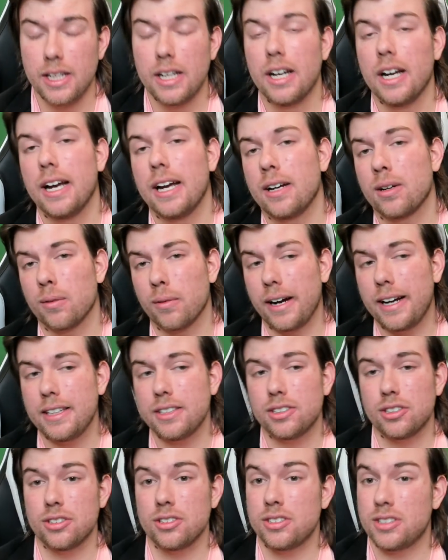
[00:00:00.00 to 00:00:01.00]
And
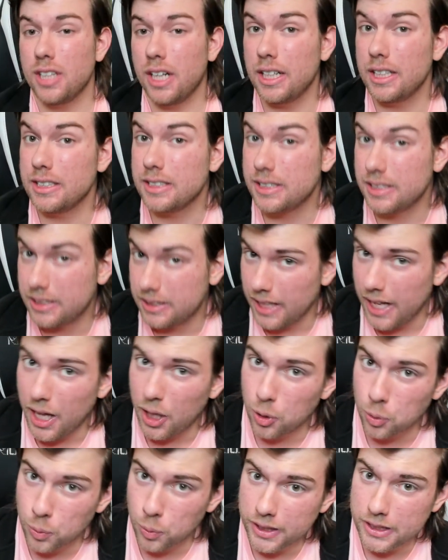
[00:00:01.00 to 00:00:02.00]
Razer does
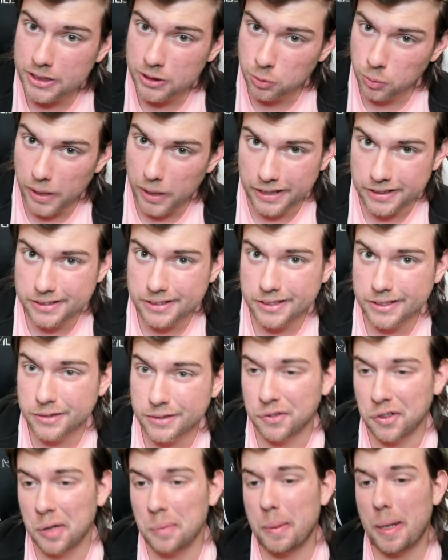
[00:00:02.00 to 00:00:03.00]
sell wrist rests
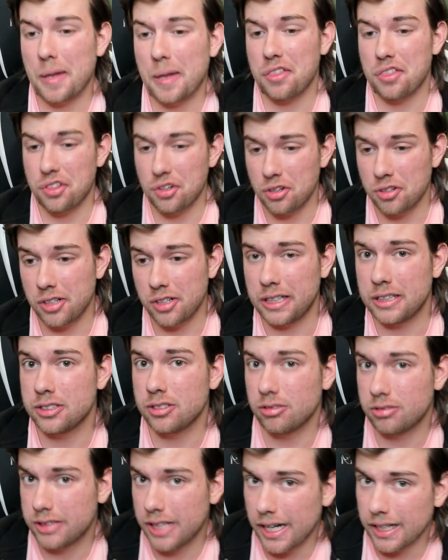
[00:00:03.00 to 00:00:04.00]
for about $30.
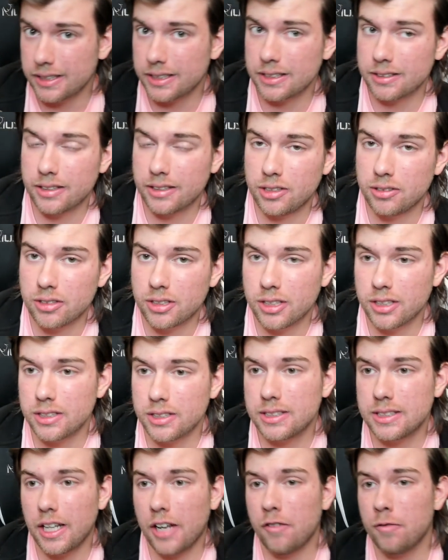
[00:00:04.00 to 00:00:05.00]
So technically you could
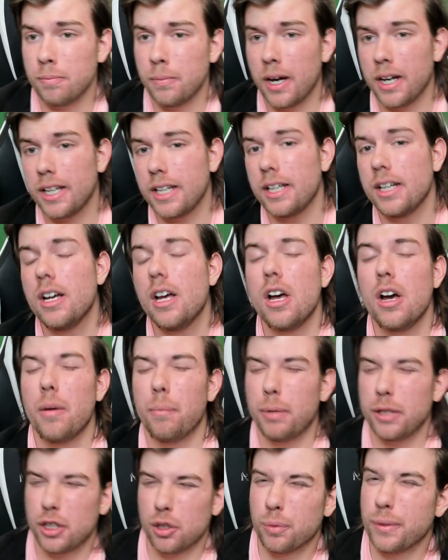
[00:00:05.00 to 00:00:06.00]
save money,
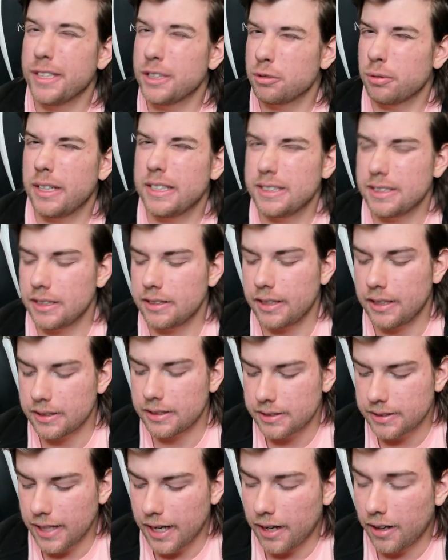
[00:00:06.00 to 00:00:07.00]
but the wrist rests that they
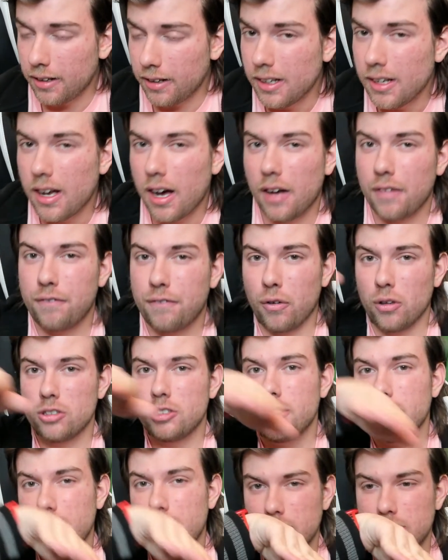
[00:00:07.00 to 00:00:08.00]
sell,
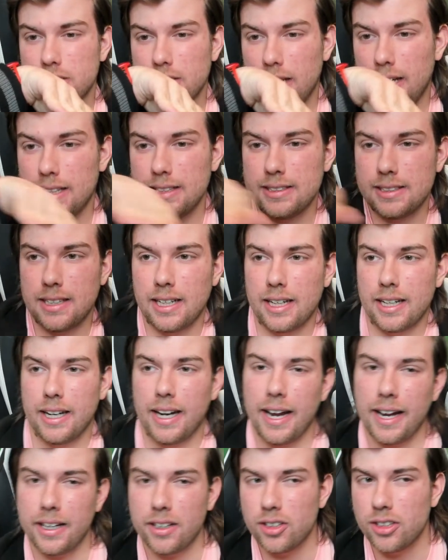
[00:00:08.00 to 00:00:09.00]
unfortunately, are slanted at an
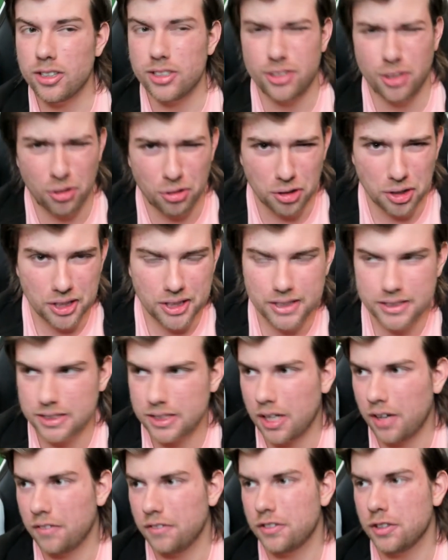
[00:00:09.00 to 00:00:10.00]
angle and don't look as
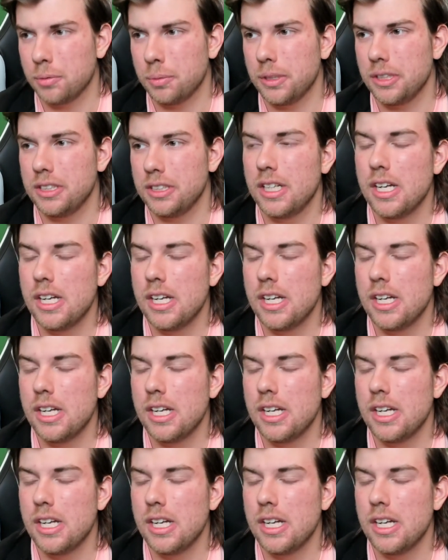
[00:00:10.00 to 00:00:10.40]
comfortable.